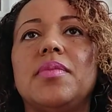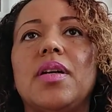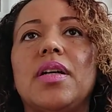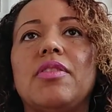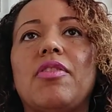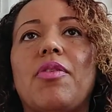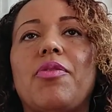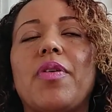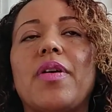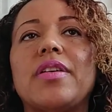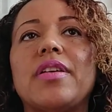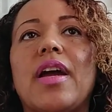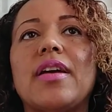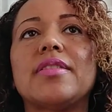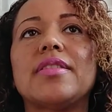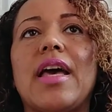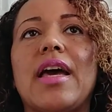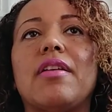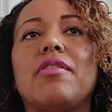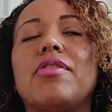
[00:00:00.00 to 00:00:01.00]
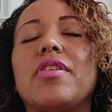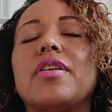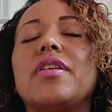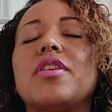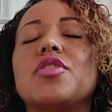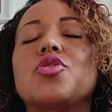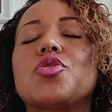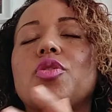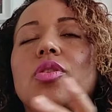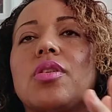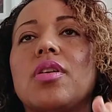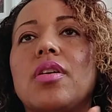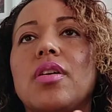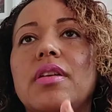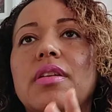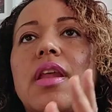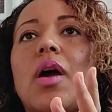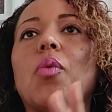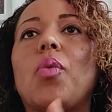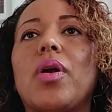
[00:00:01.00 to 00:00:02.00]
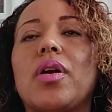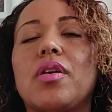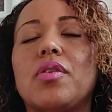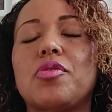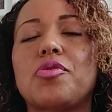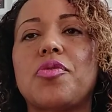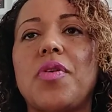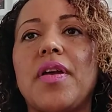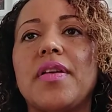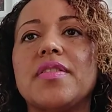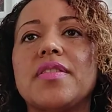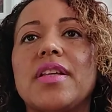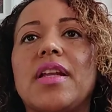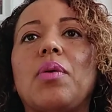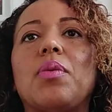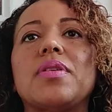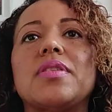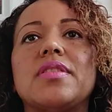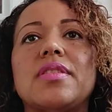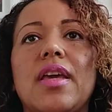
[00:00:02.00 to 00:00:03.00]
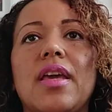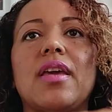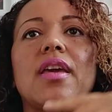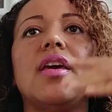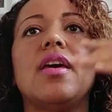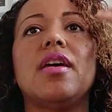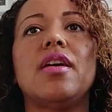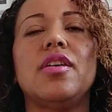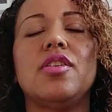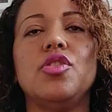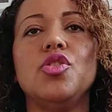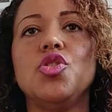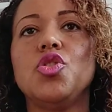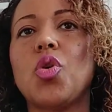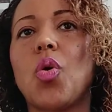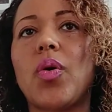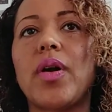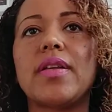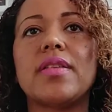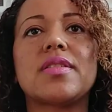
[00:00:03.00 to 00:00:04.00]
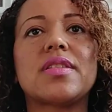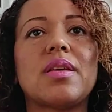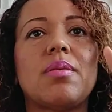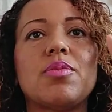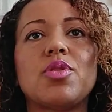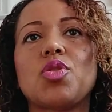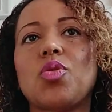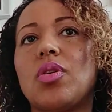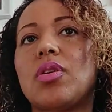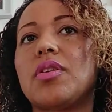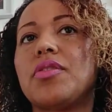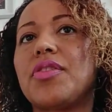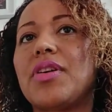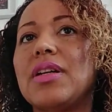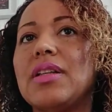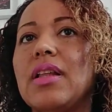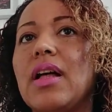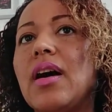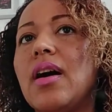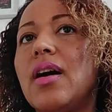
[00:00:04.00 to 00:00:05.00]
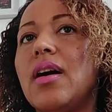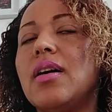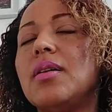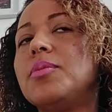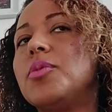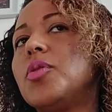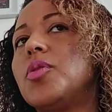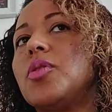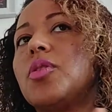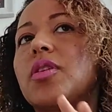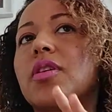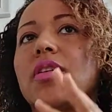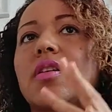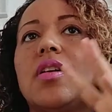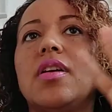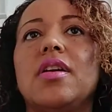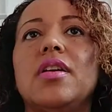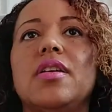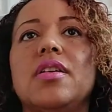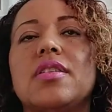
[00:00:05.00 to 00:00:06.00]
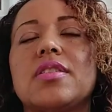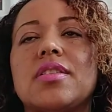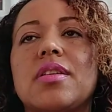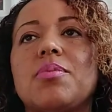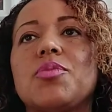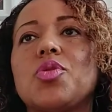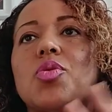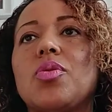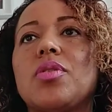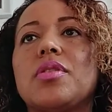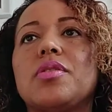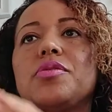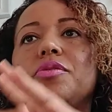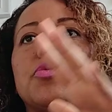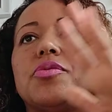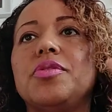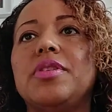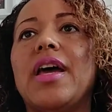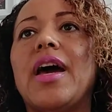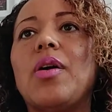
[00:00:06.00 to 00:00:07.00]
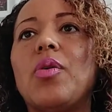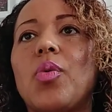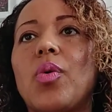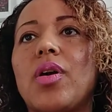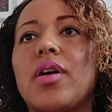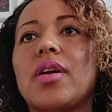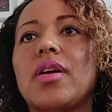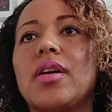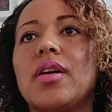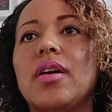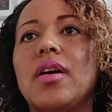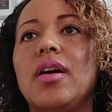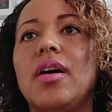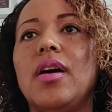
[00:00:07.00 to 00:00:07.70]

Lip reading: had a very nice network of friends, and I would say join some sort of club or some sort of network